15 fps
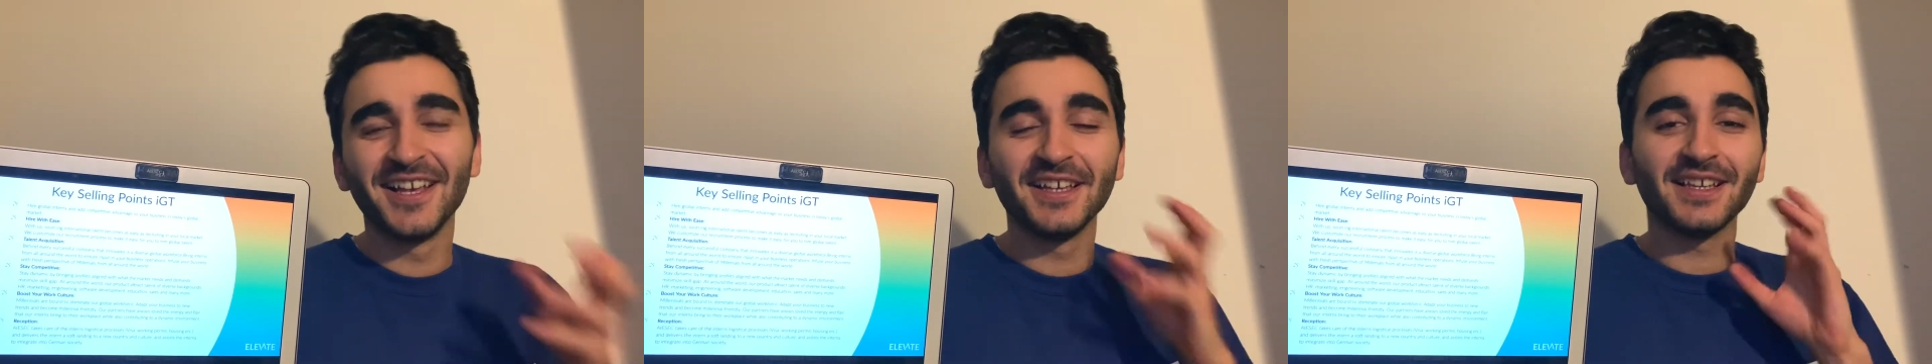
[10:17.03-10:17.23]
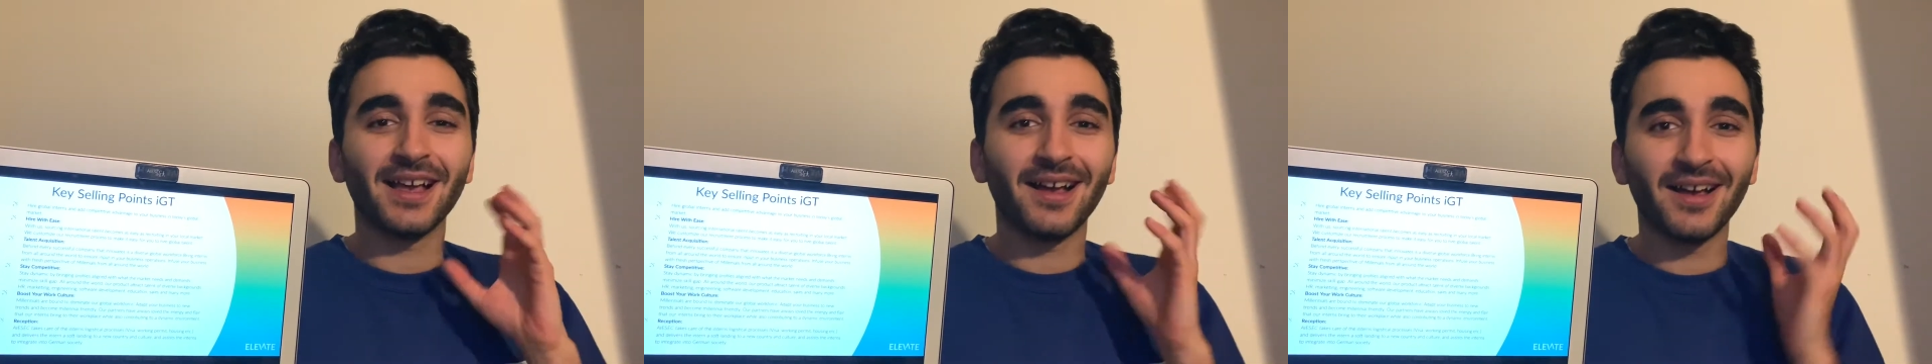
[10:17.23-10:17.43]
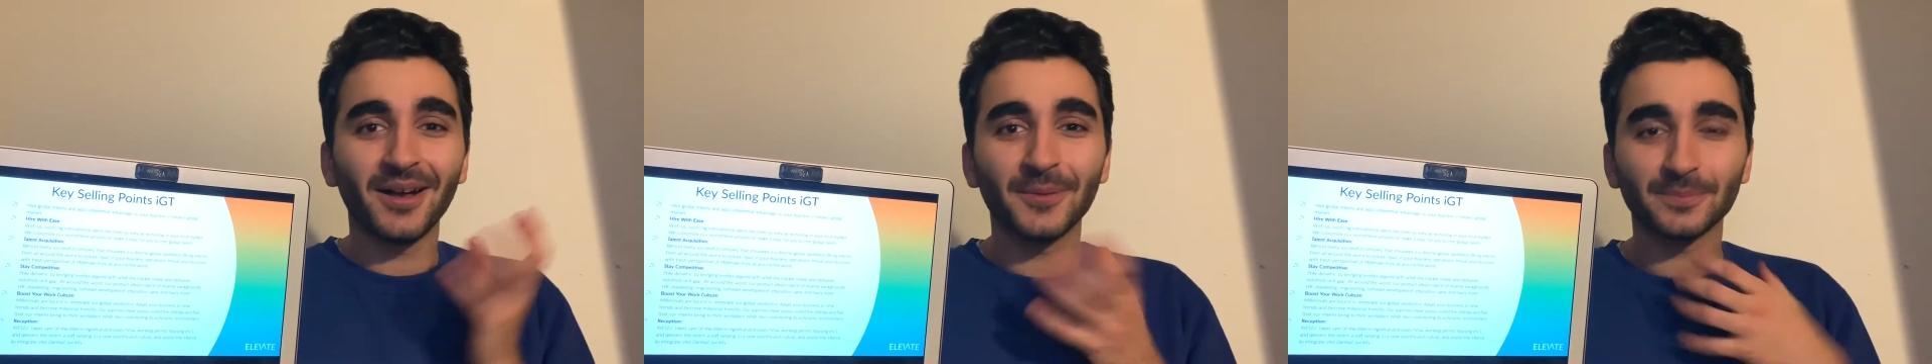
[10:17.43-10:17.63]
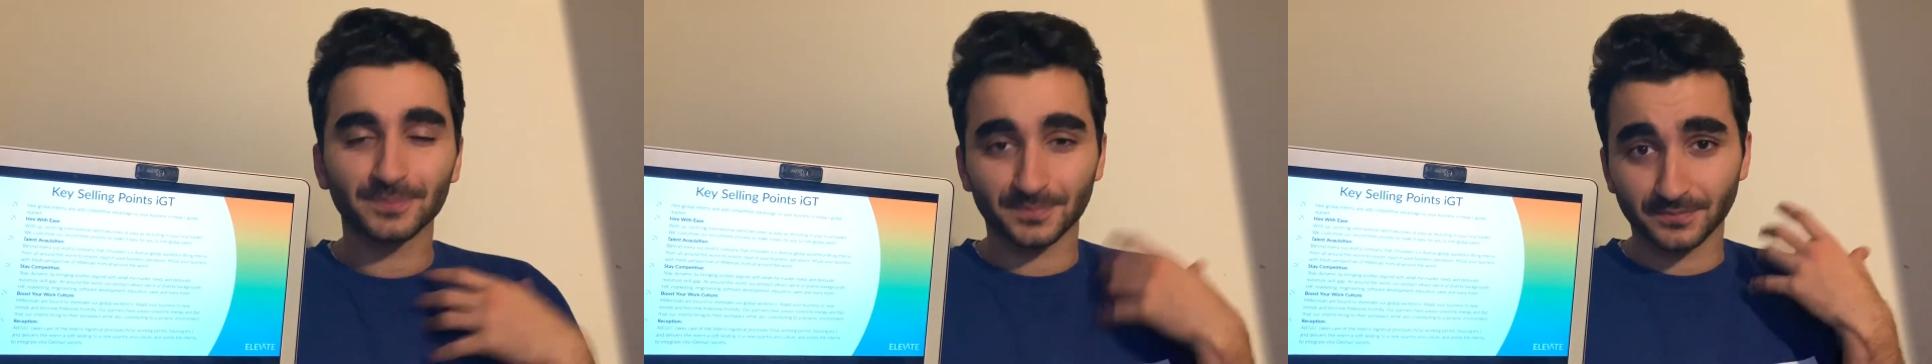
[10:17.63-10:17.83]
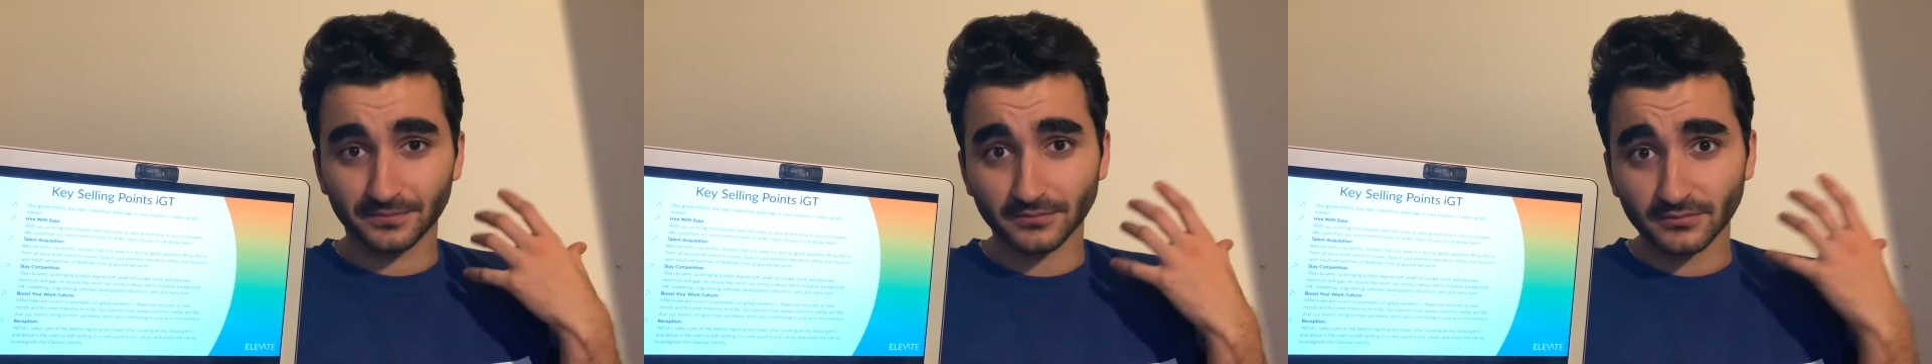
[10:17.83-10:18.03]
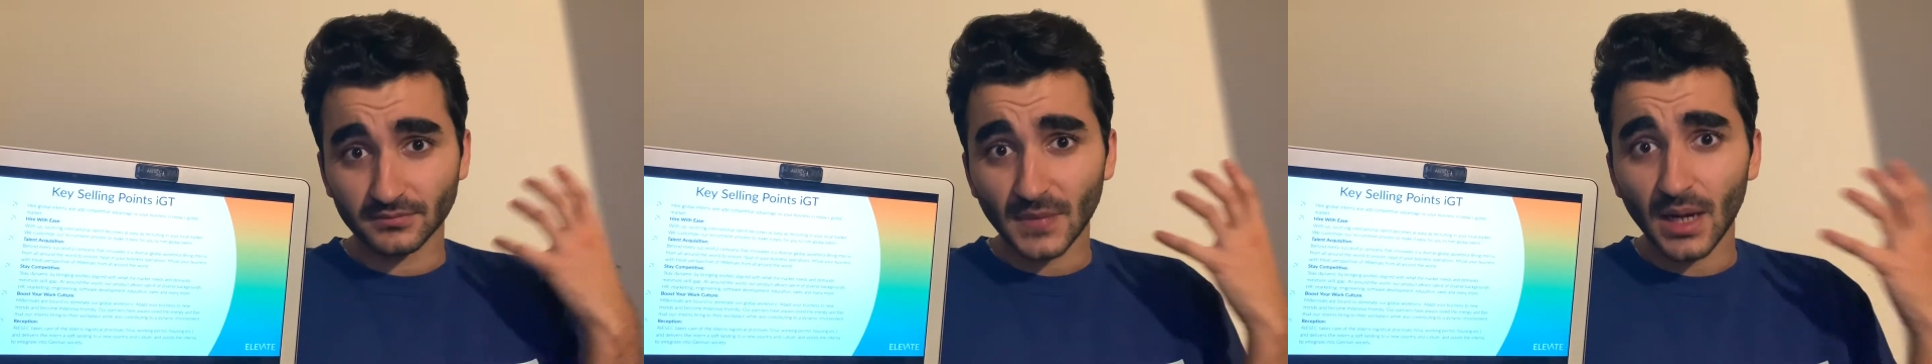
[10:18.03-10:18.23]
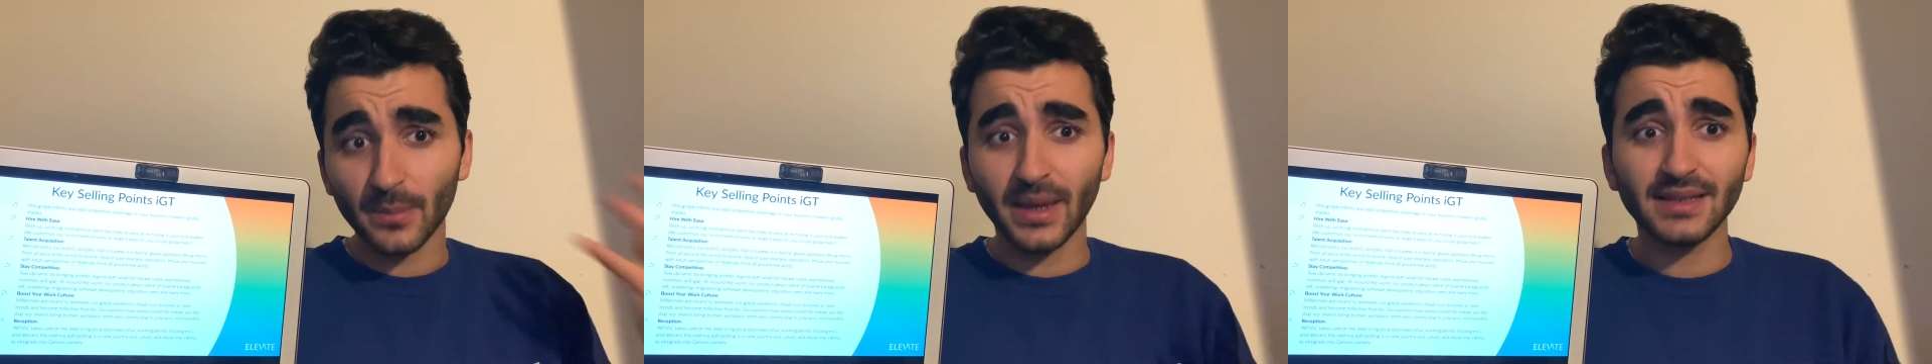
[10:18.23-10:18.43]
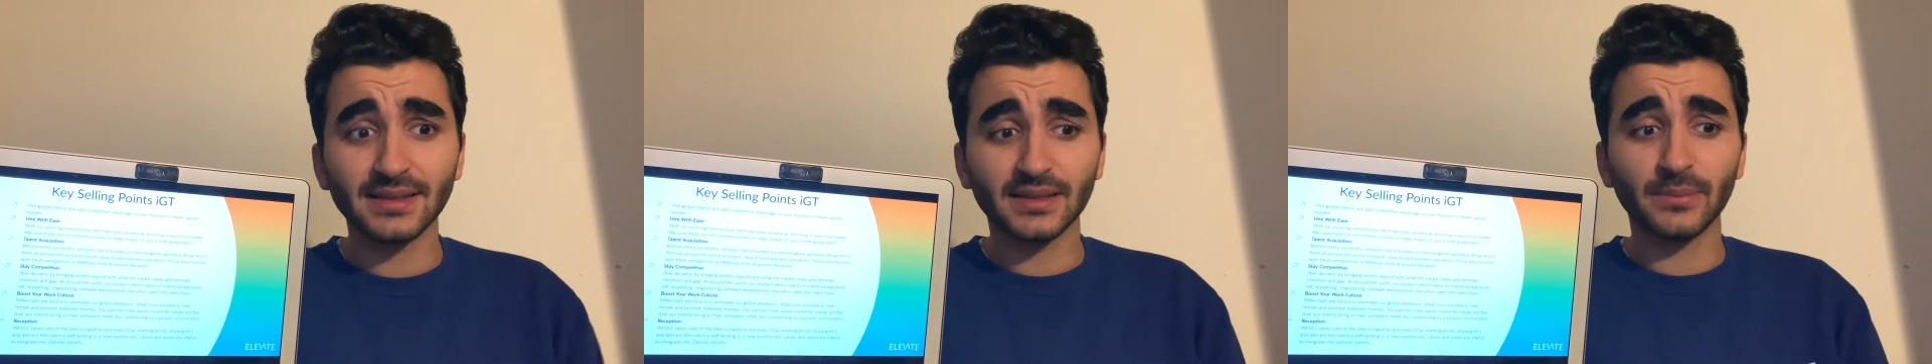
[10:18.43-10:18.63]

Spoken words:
um, Basically,